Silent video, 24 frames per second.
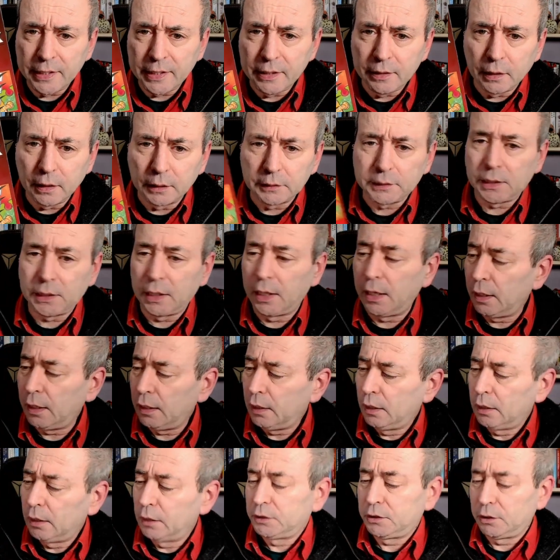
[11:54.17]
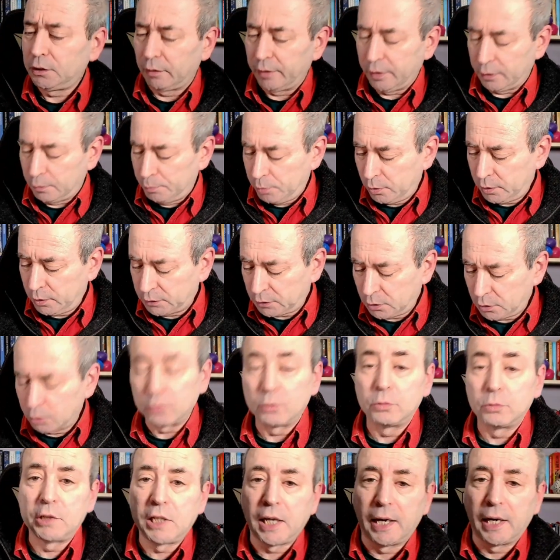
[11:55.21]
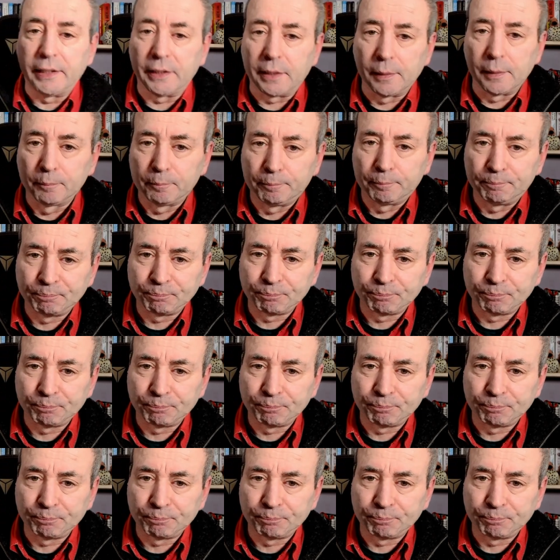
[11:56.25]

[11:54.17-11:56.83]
in that, the book is called All Change,